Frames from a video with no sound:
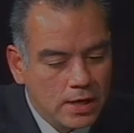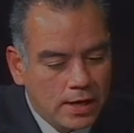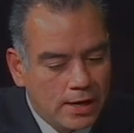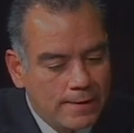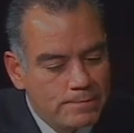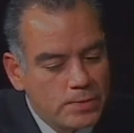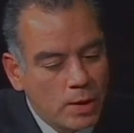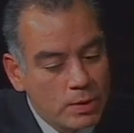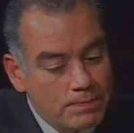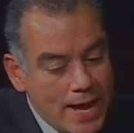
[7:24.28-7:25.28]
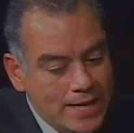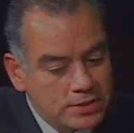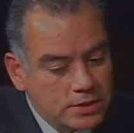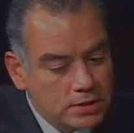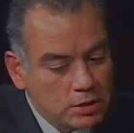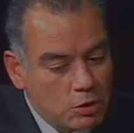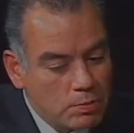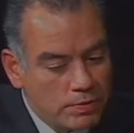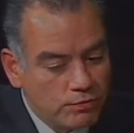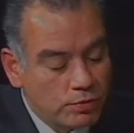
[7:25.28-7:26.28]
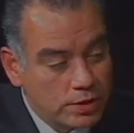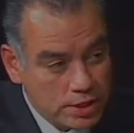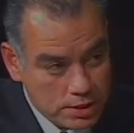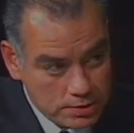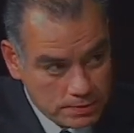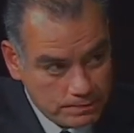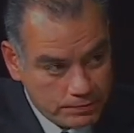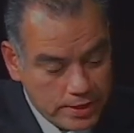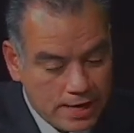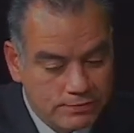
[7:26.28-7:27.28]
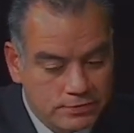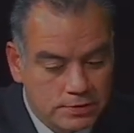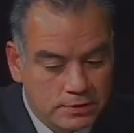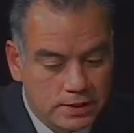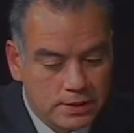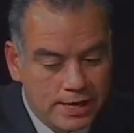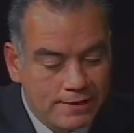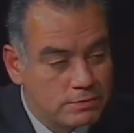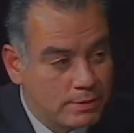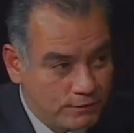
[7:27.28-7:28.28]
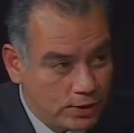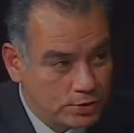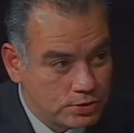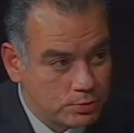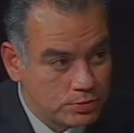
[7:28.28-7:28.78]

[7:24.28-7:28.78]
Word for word: Um, I went back to the Globe for a year after uh, after my fellowship